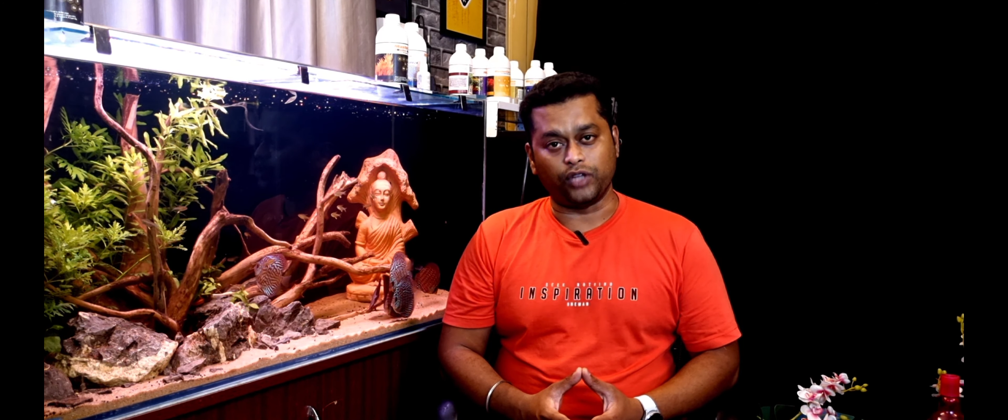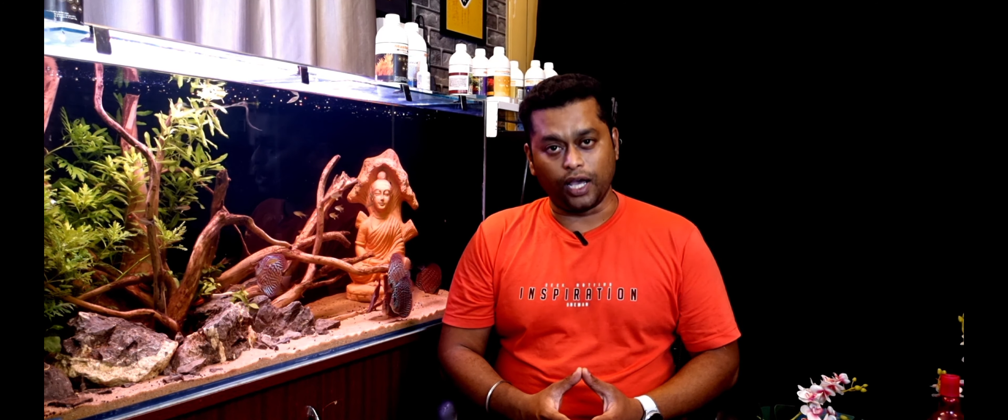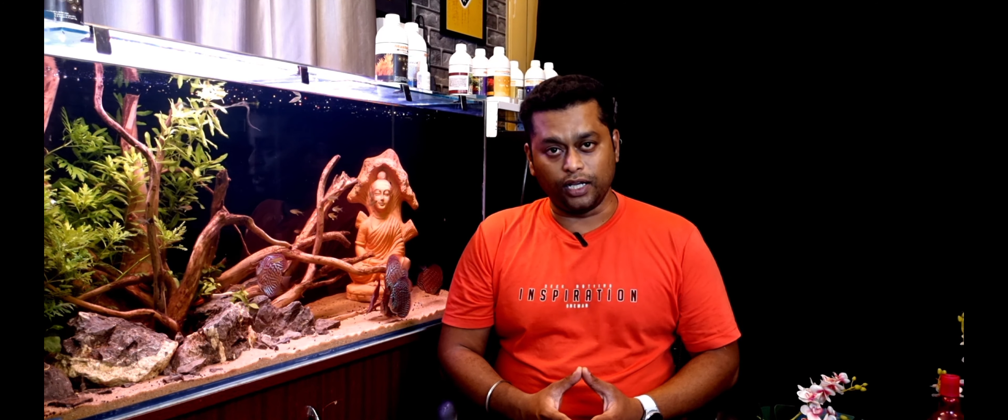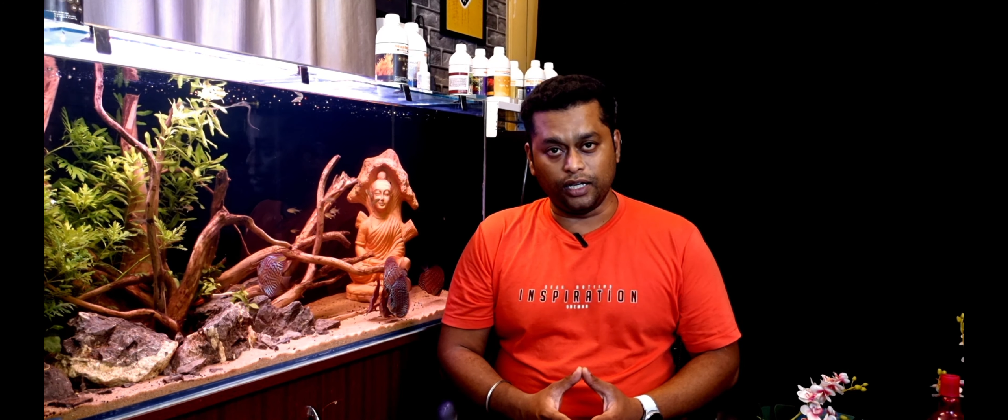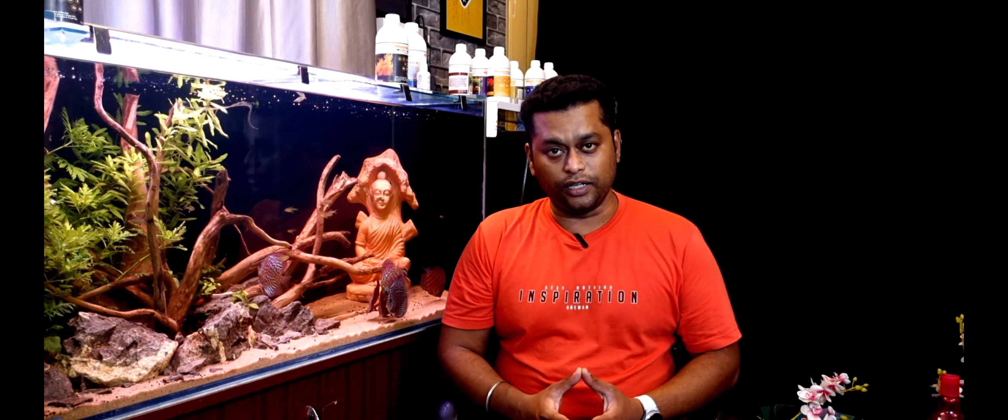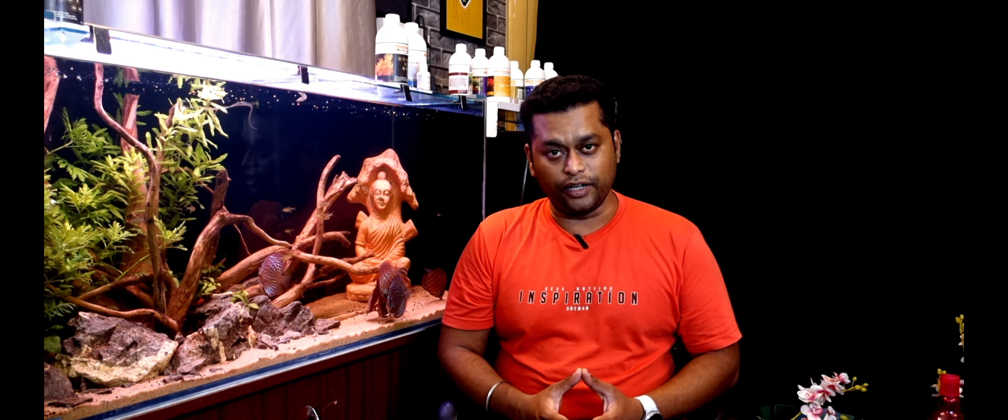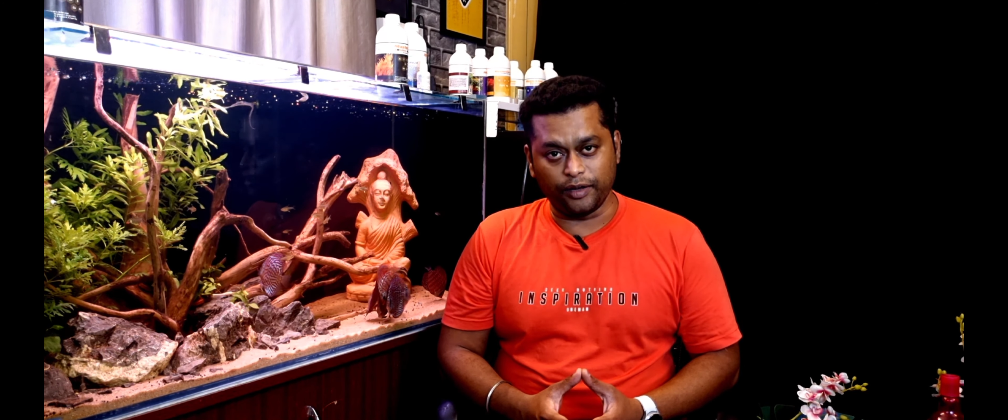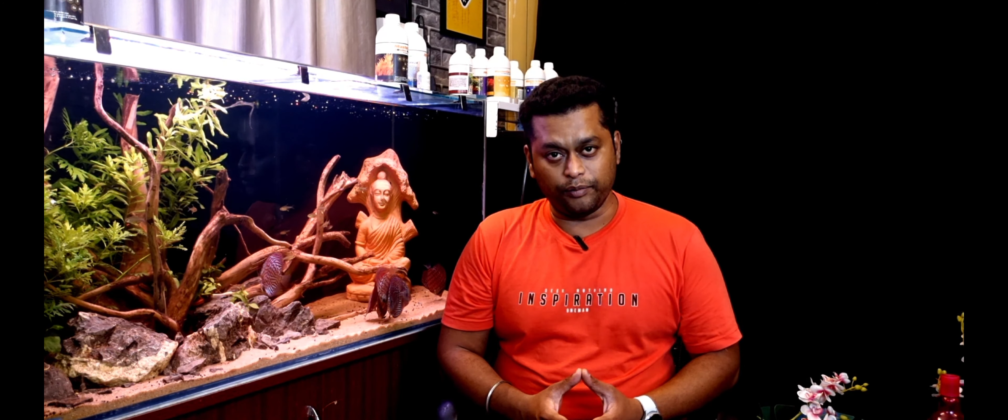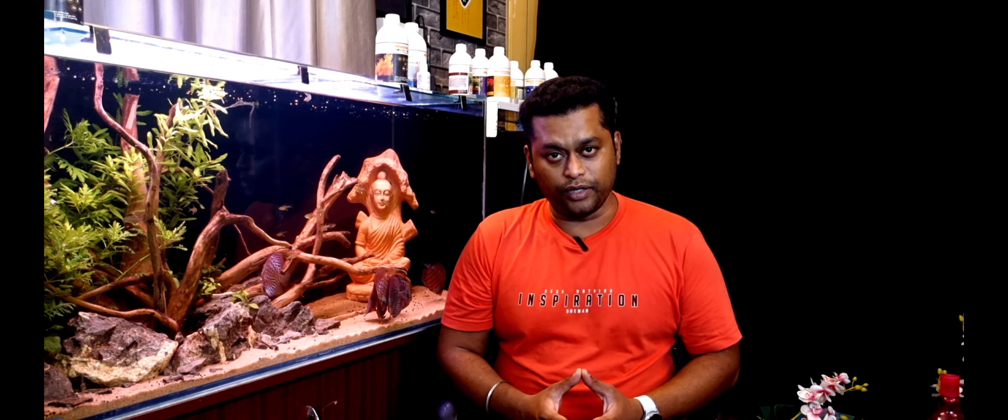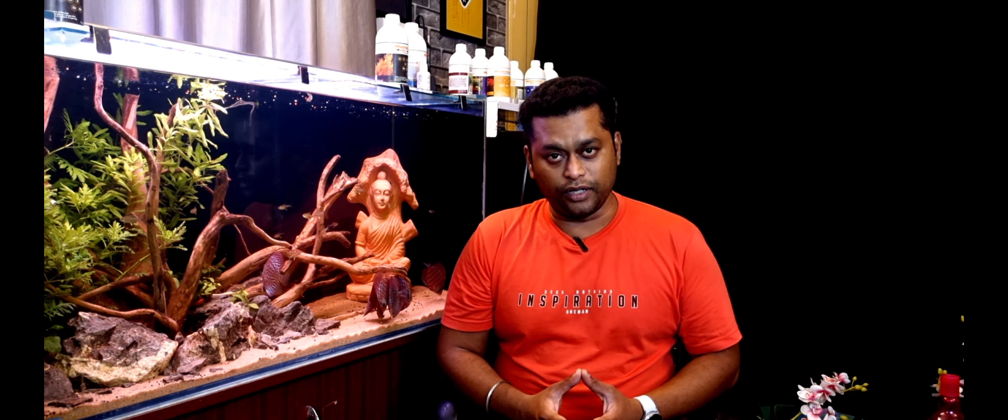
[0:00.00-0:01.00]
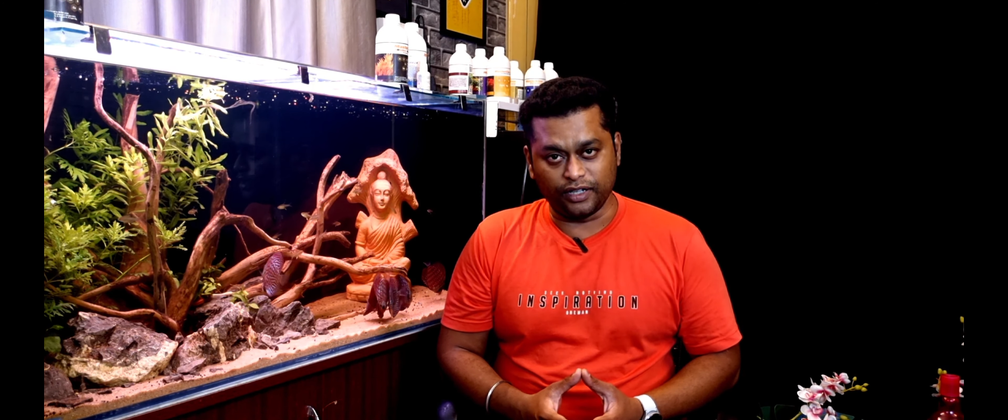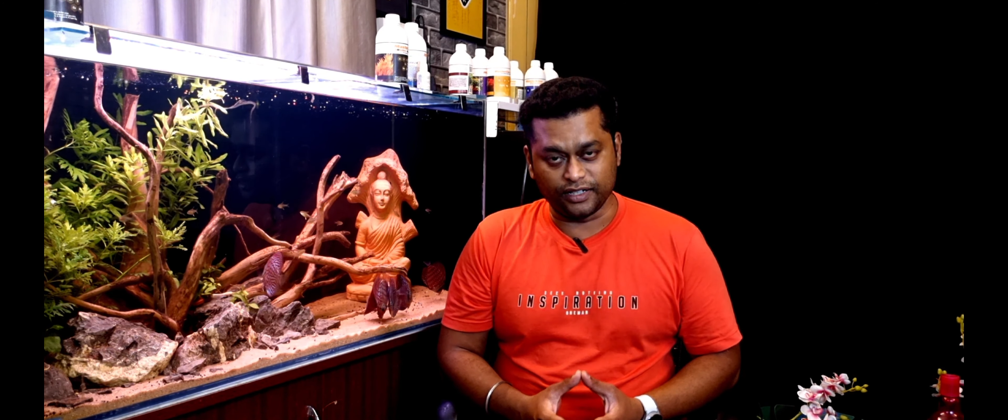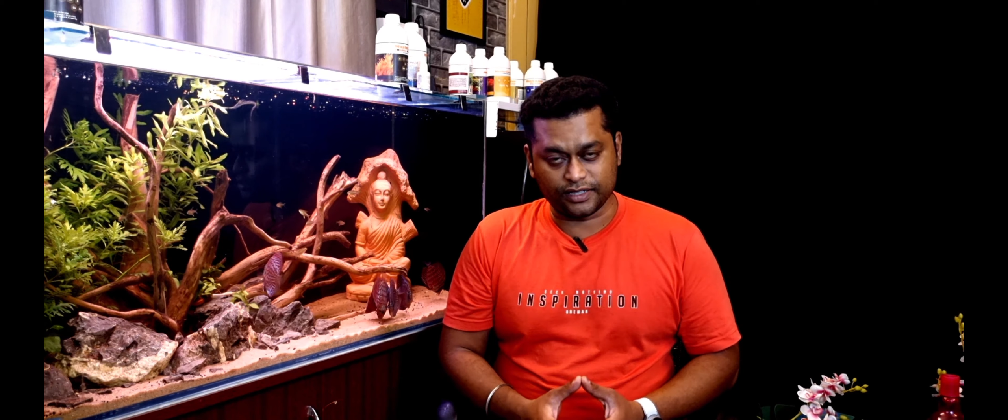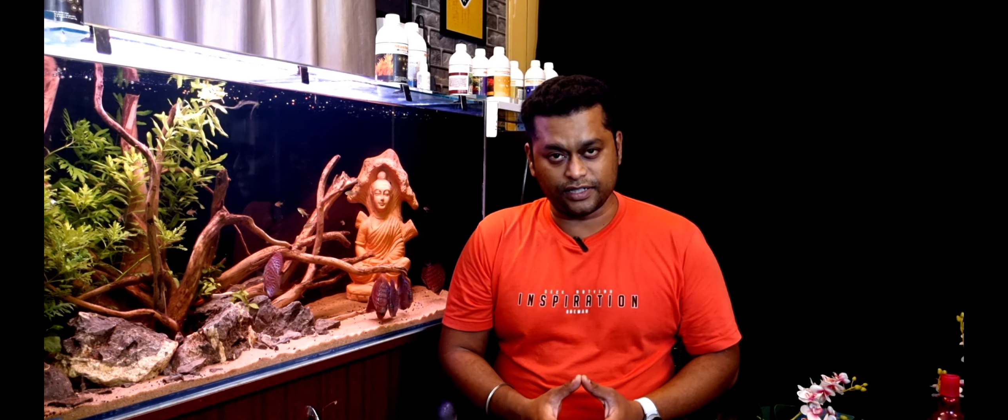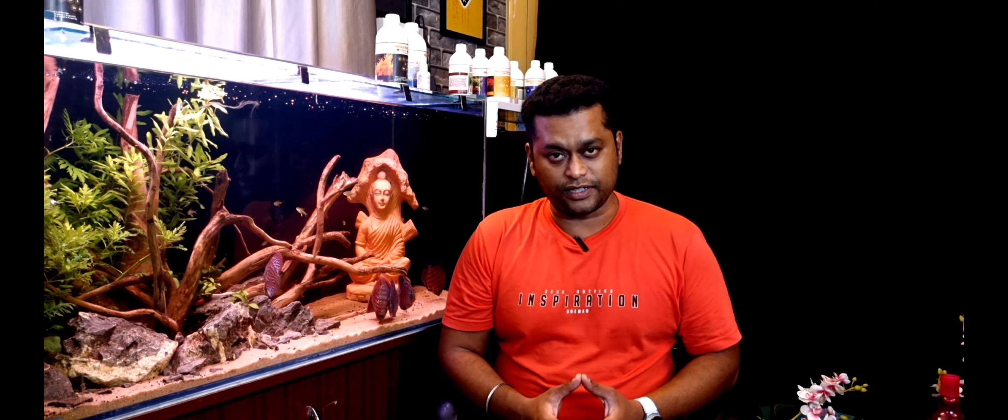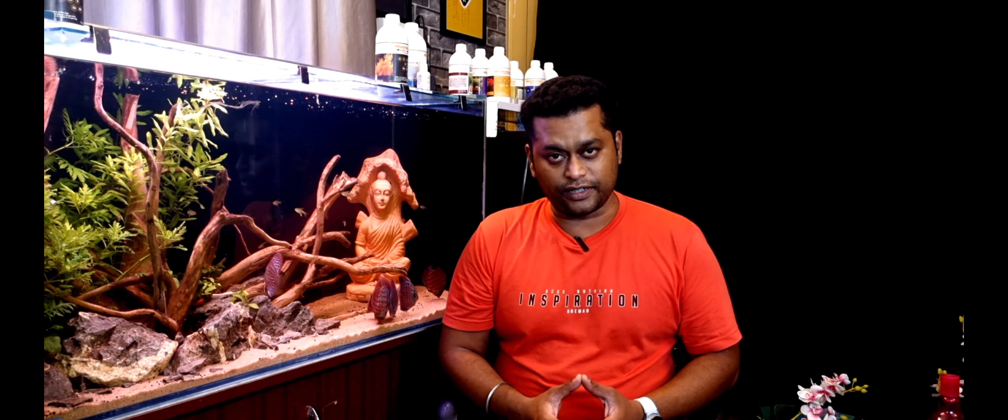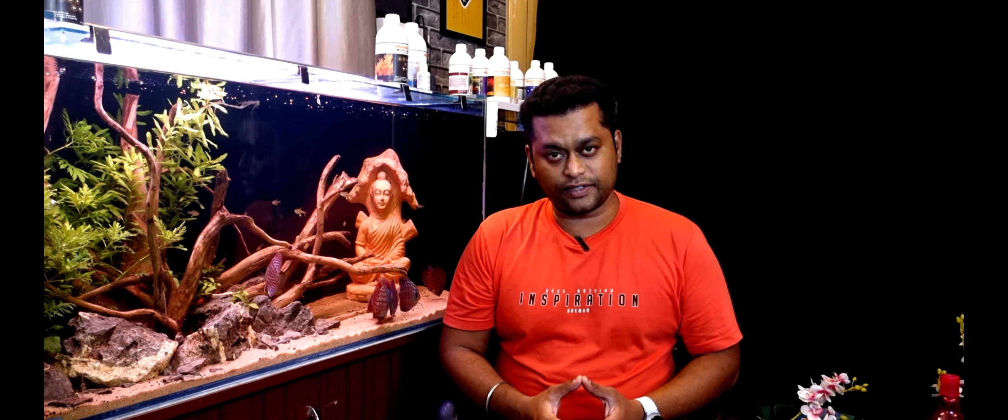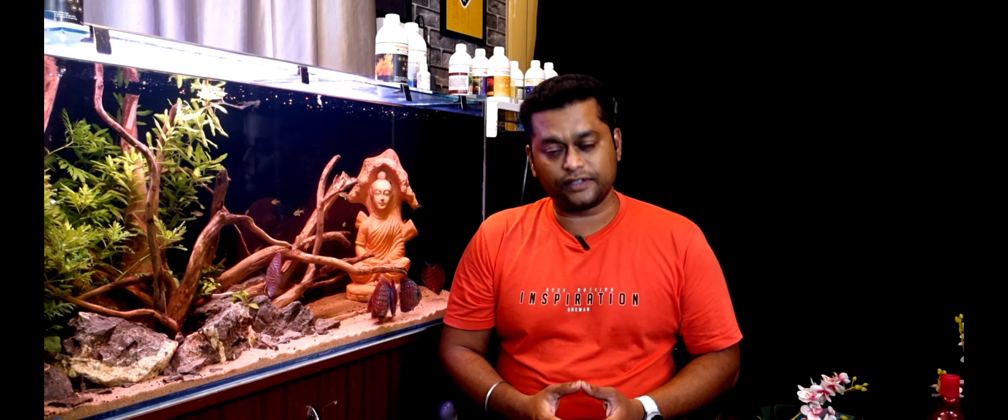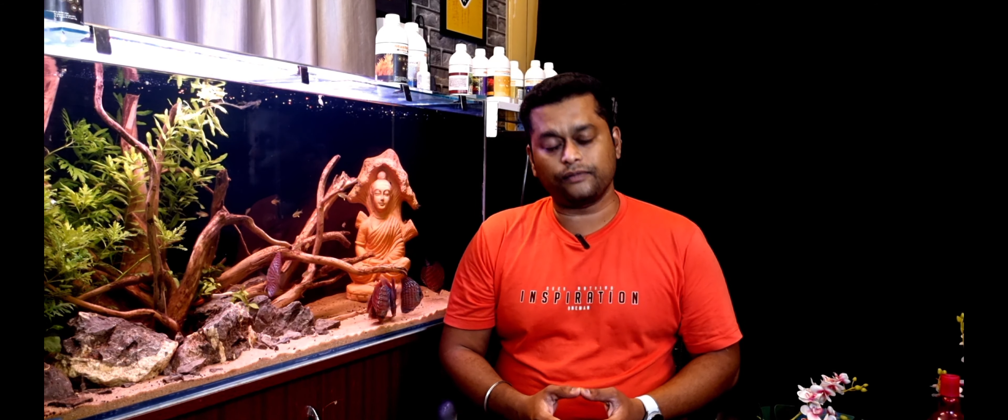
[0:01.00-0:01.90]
Thailand named uh, Discus X.